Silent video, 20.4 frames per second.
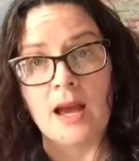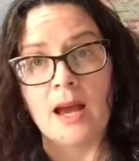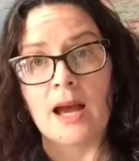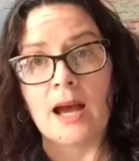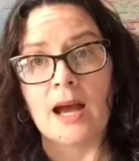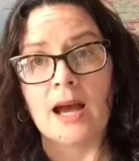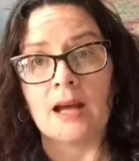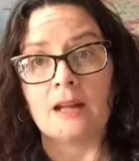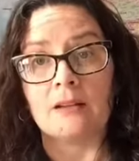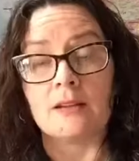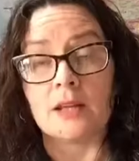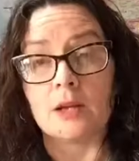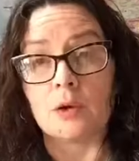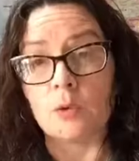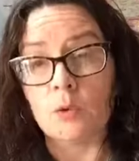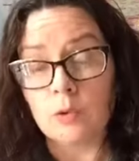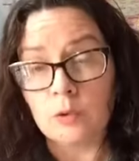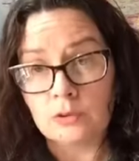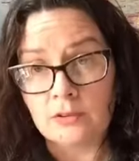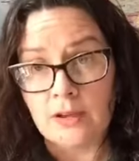And the
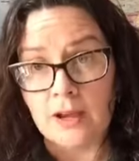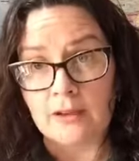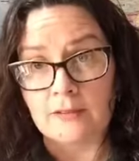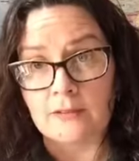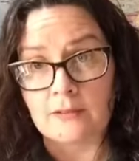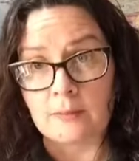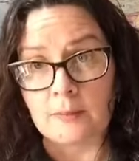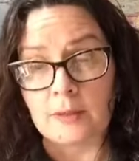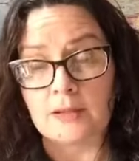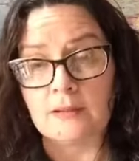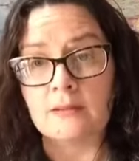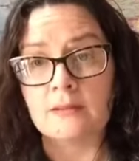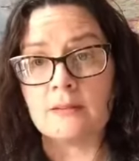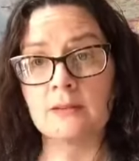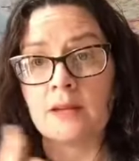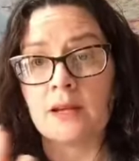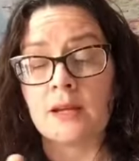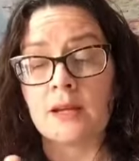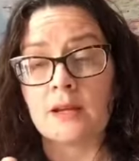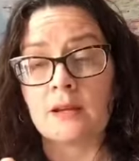Old Testament
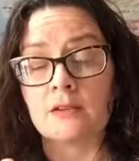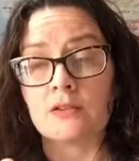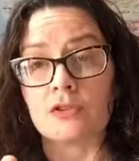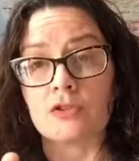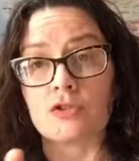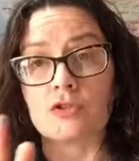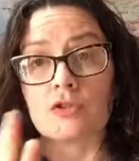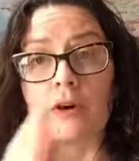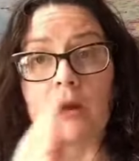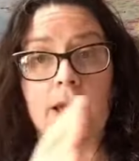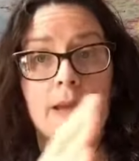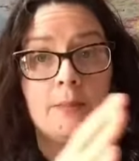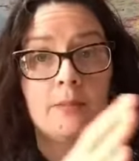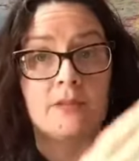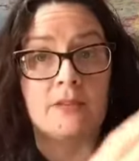describes